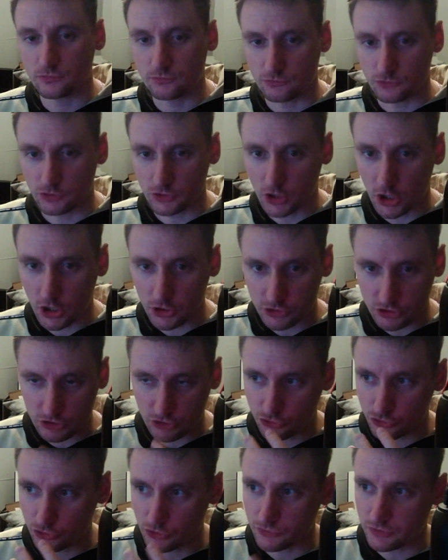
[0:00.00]
Regarding
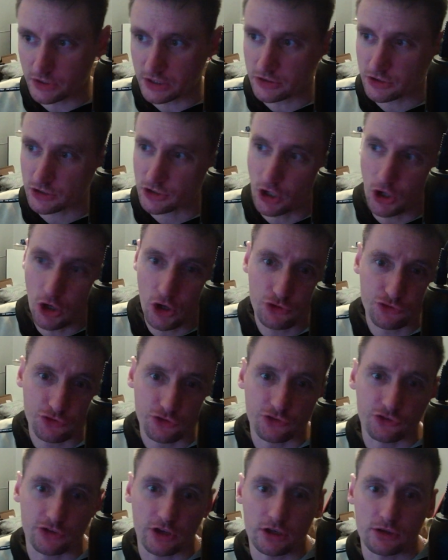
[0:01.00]
sort of like the cost
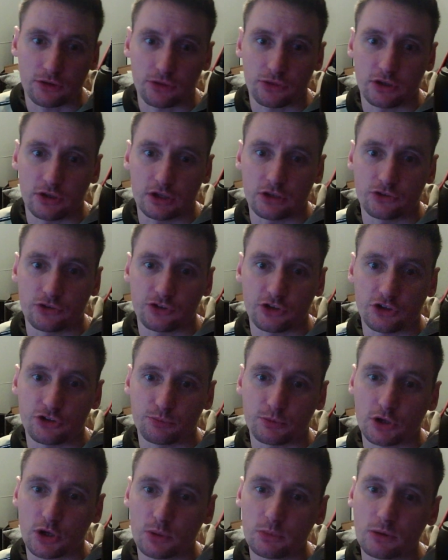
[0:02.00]
side of things, it's
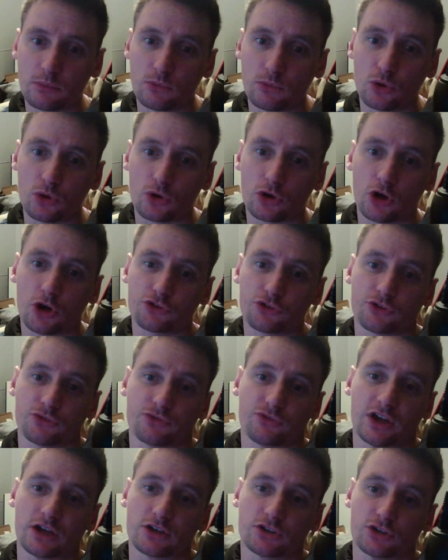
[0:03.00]
becoming more cost
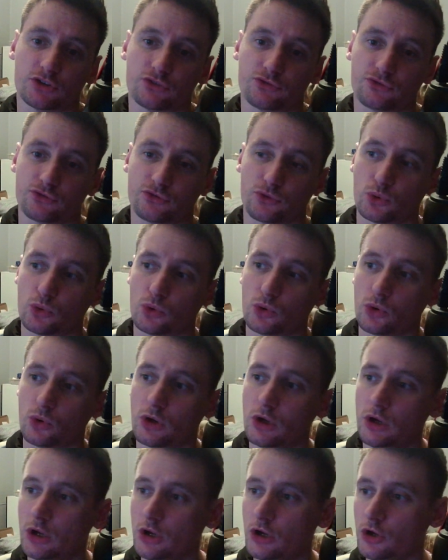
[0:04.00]
effective for
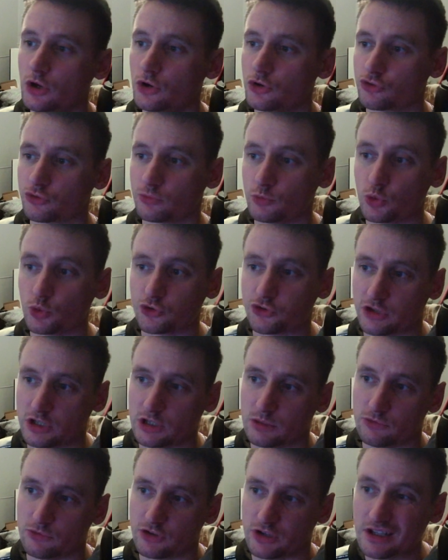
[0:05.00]
small
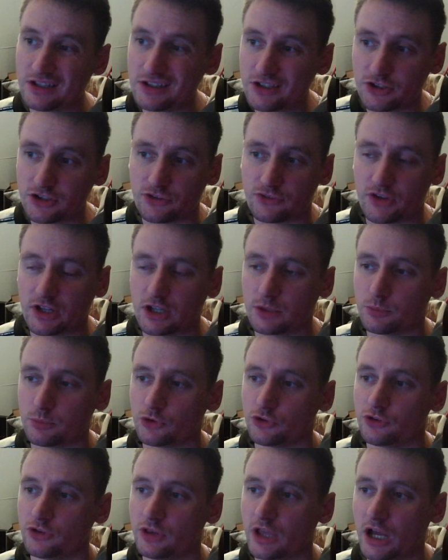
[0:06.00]
teams and indie
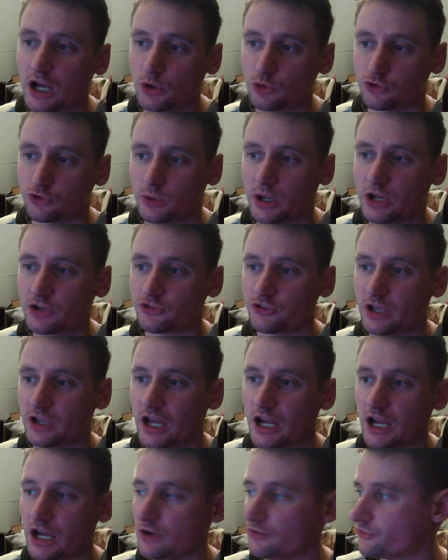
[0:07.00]
developers now to actually
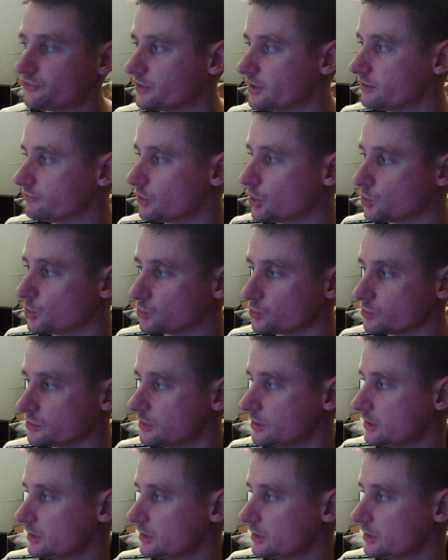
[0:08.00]
have their own